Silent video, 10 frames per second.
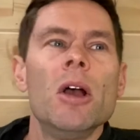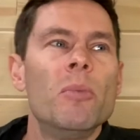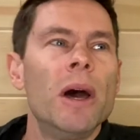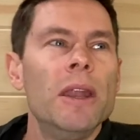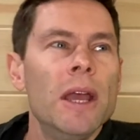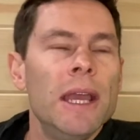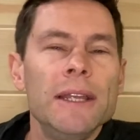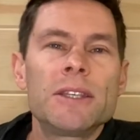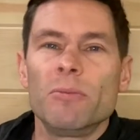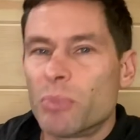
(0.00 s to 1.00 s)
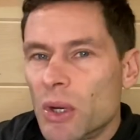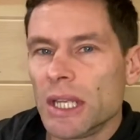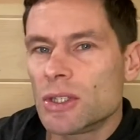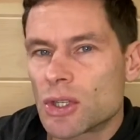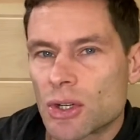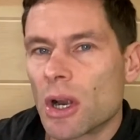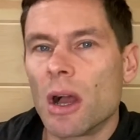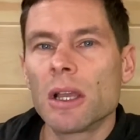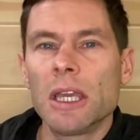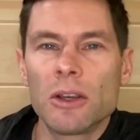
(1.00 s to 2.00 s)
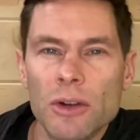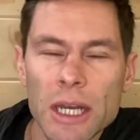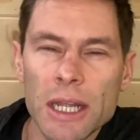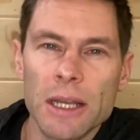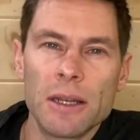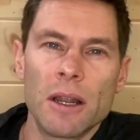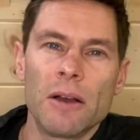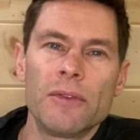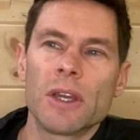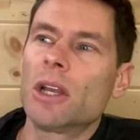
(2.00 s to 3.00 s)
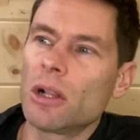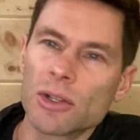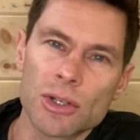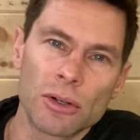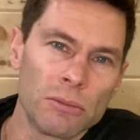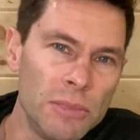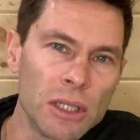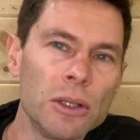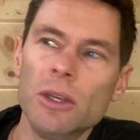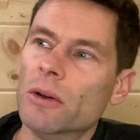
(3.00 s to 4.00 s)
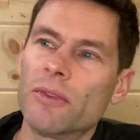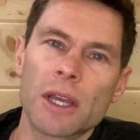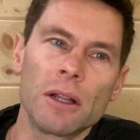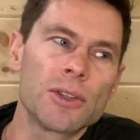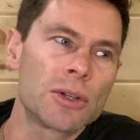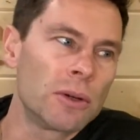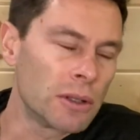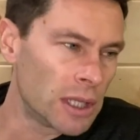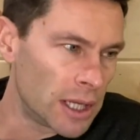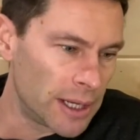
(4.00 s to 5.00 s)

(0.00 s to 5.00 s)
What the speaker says: but it's a pretty strong ingredient of the cultural milieu, of the cultural